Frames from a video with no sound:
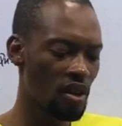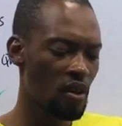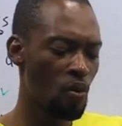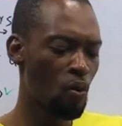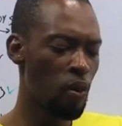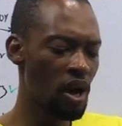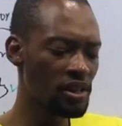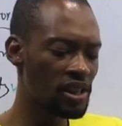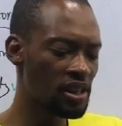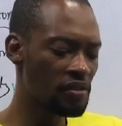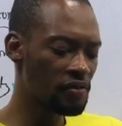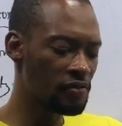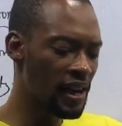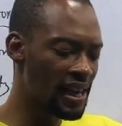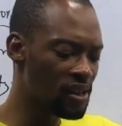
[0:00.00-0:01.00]
What is the
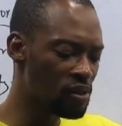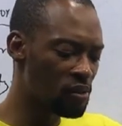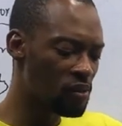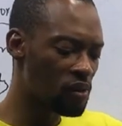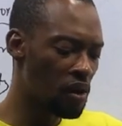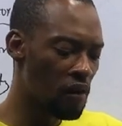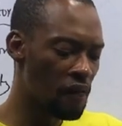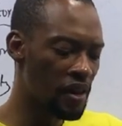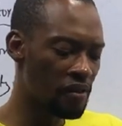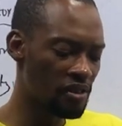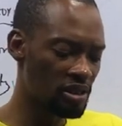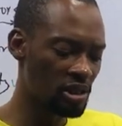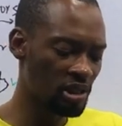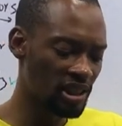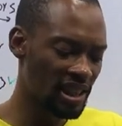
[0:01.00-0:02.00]
value of the
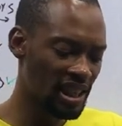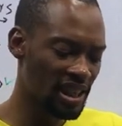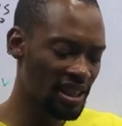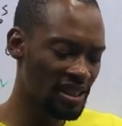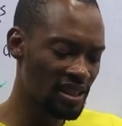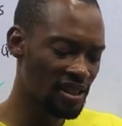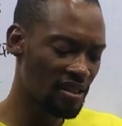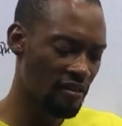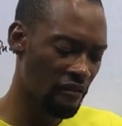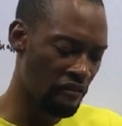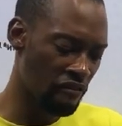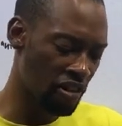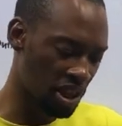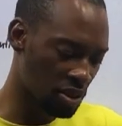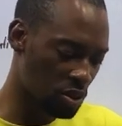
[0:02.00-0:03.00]
resultant
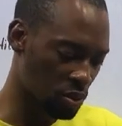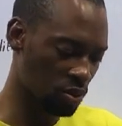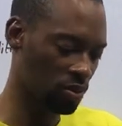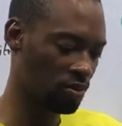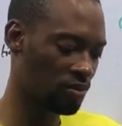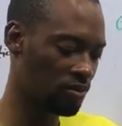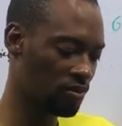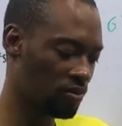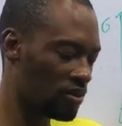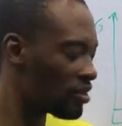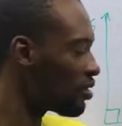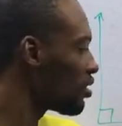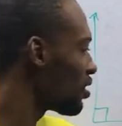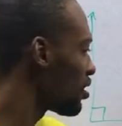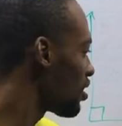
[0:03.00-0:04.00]
vector?
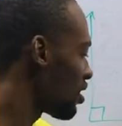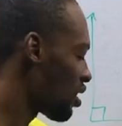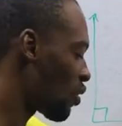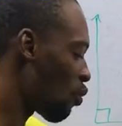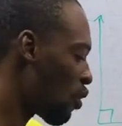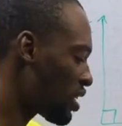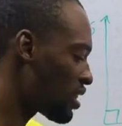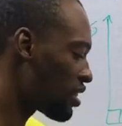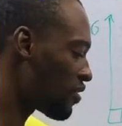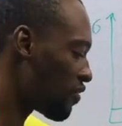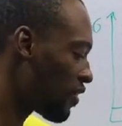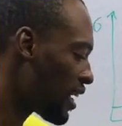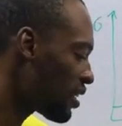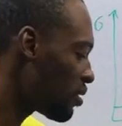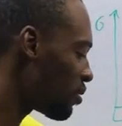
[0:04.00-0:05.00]
What is the
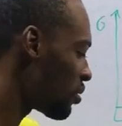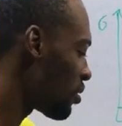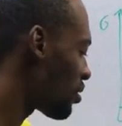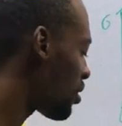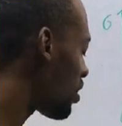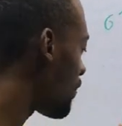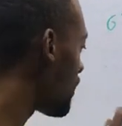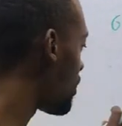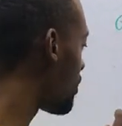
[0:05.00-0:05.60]
value of the